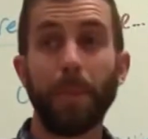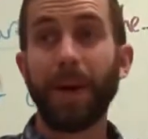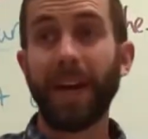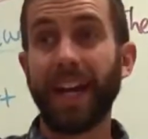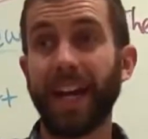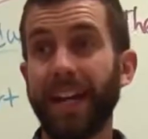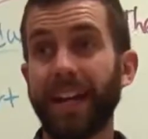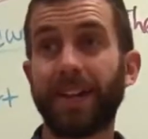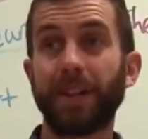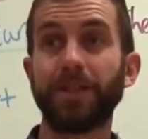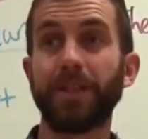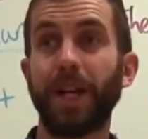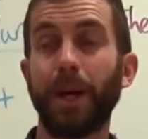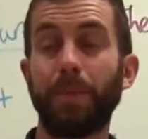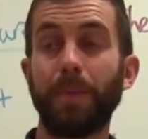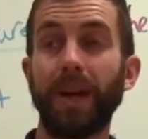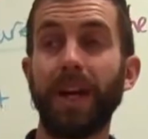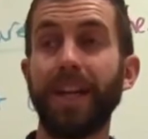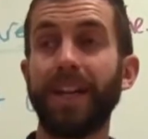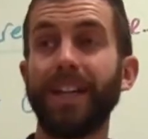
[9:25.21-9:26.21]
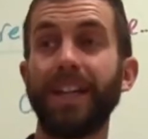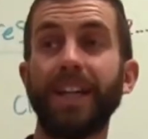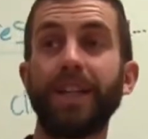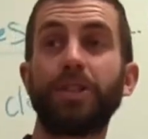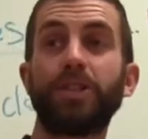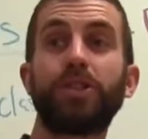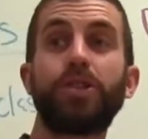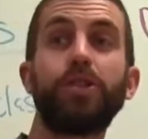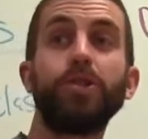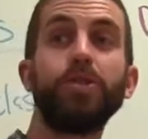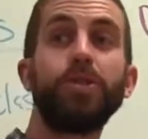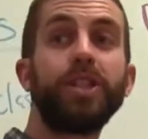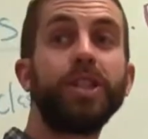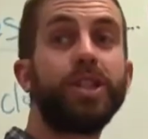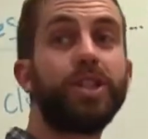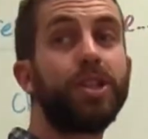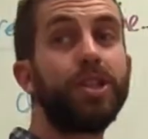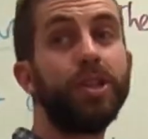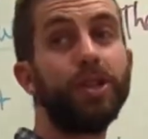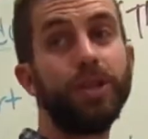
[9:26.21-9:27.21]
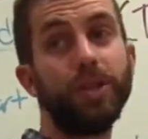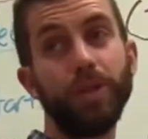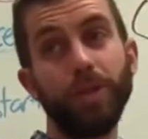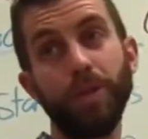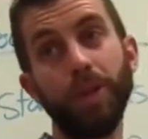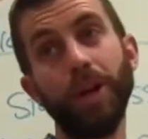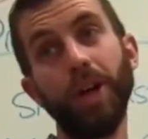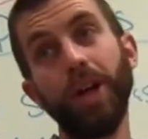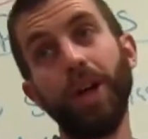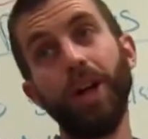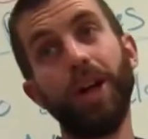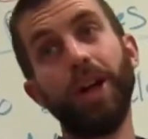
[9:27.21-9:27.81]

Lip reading: But a hand goes up, right? And like Susie Q.